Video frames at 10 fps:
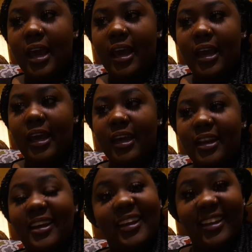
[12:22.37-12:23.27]

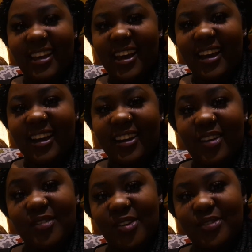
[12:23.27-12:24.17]
And yeah, I
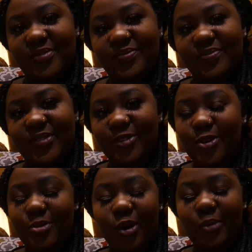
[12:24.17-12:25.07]
love you.
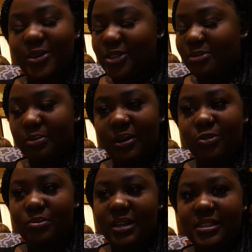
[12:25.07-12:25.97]
Follow me on all my social media
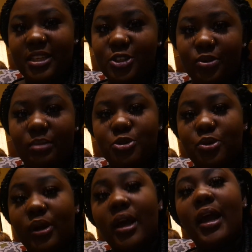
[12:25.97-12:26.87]
platforms. That's Instagram,
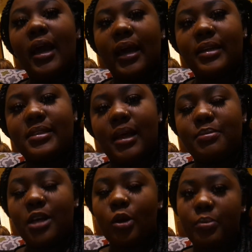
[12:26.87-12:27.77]
Twitter, and
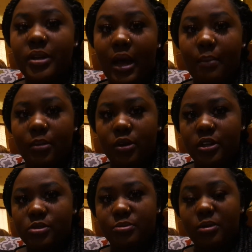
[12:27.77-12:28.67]
Snapchat. It will be down below in
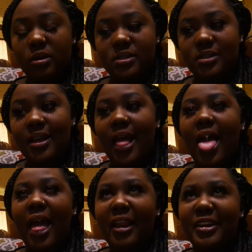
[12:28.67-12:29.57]
the swim rocks
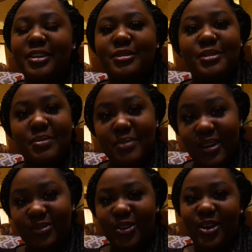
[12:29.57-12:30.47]
in the description
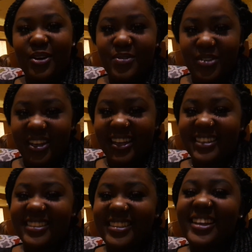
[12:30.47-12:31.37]
box for your
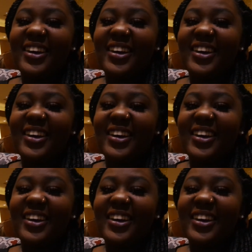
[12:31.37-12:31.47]
convenience.